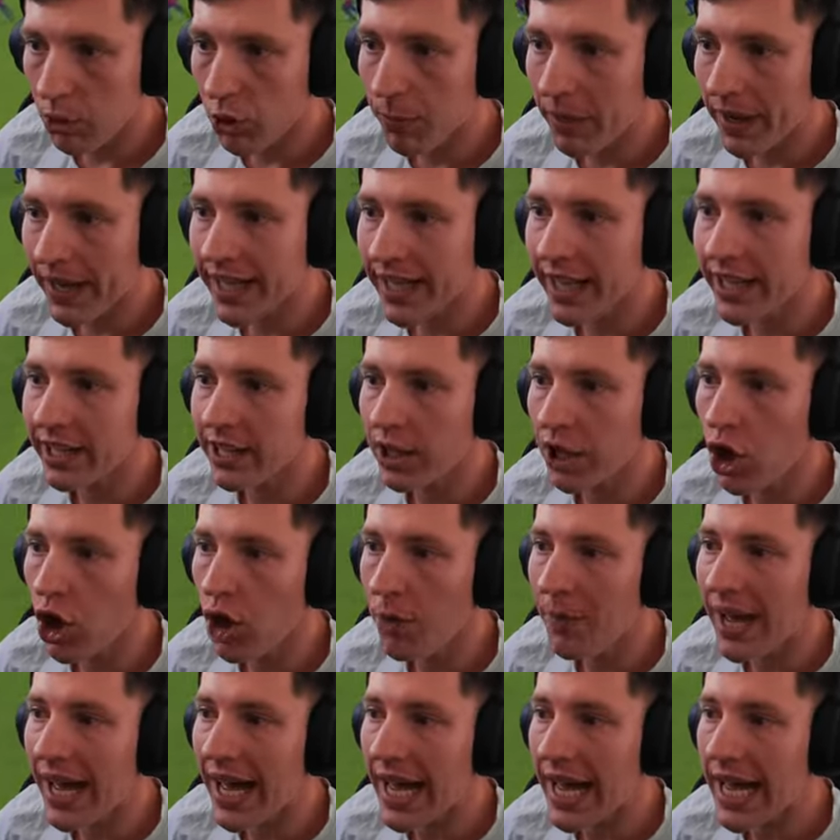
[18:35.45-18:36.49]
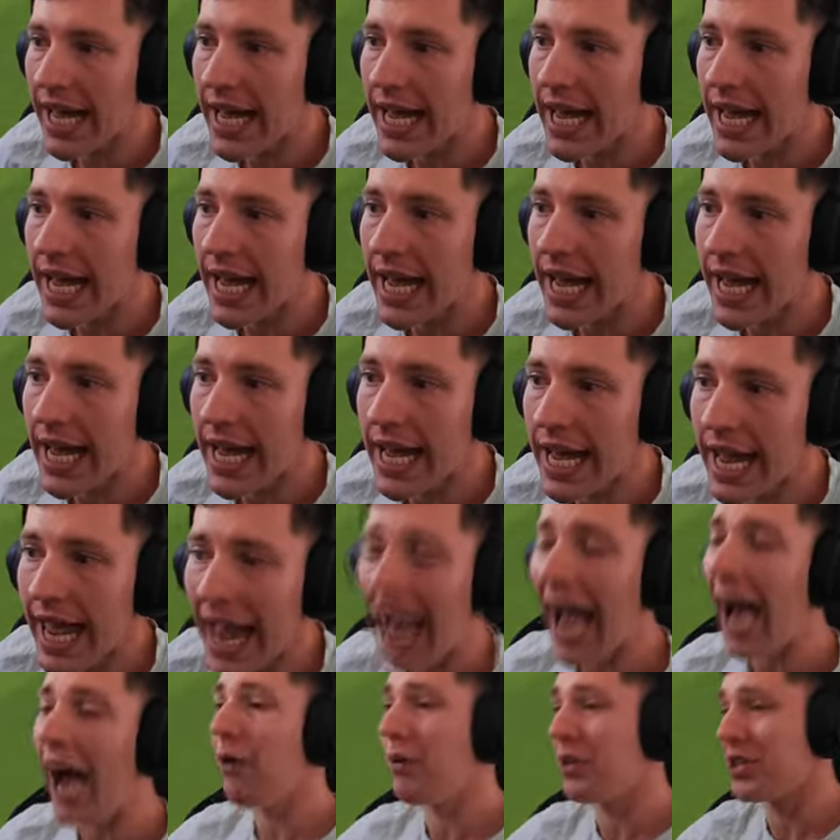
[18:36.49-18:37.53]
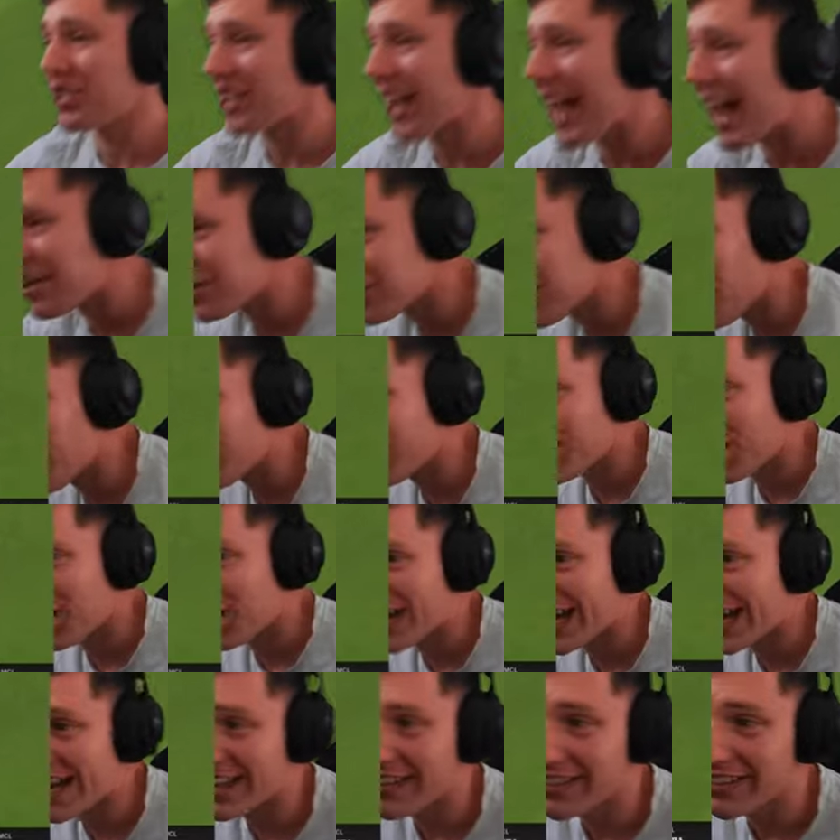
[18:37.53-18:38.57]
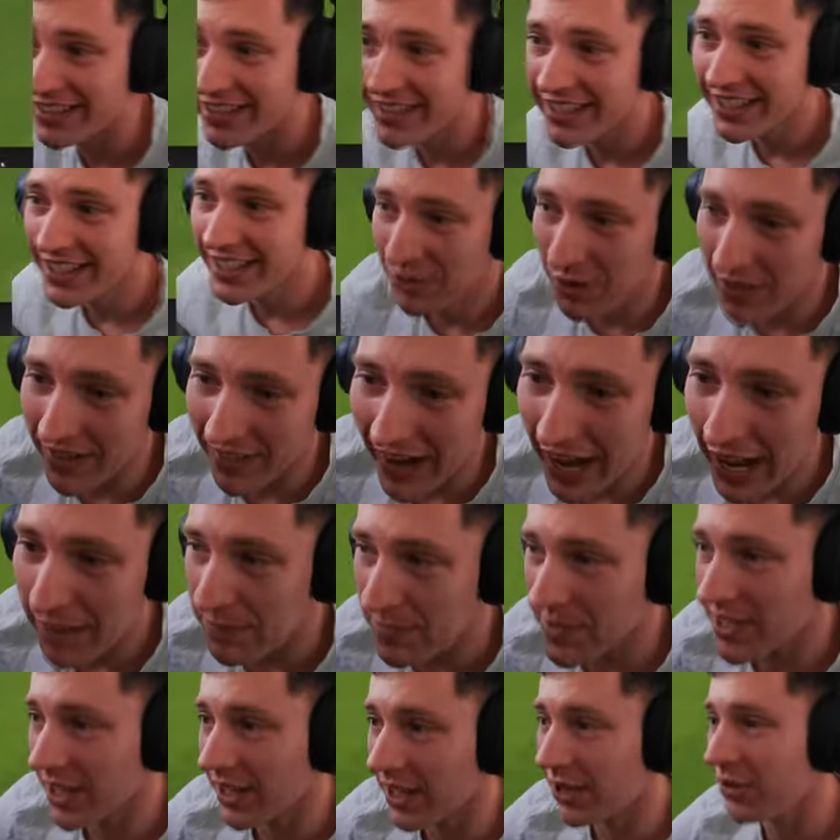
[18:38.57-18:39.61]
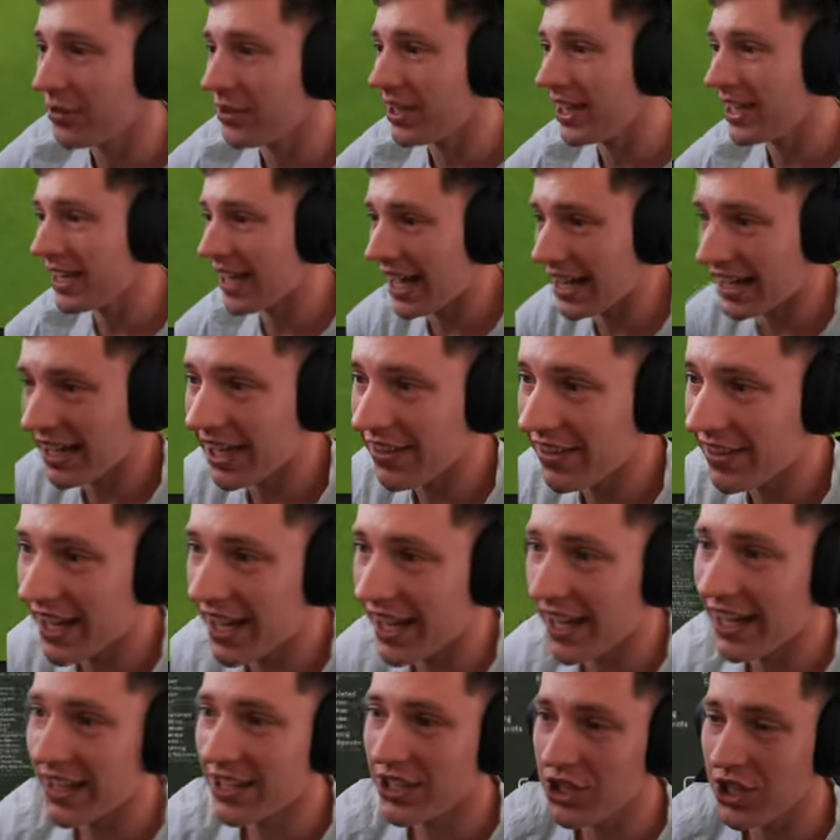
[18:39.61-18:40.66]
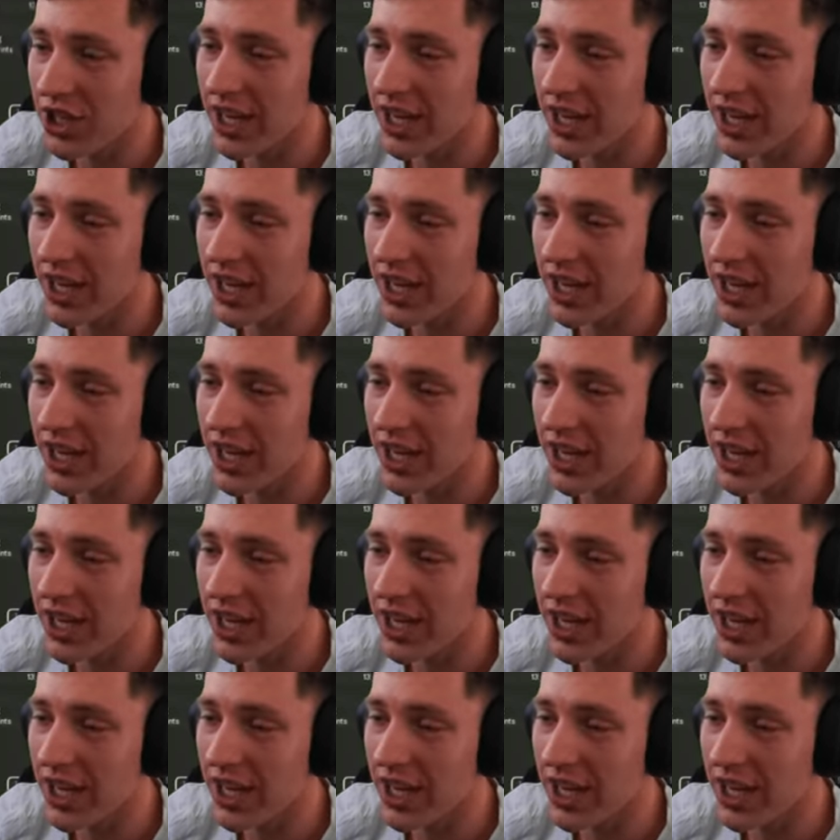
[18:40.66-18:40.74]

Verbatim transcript: Ball back in. Luma! How was that not got in? We're absolutely lucky there.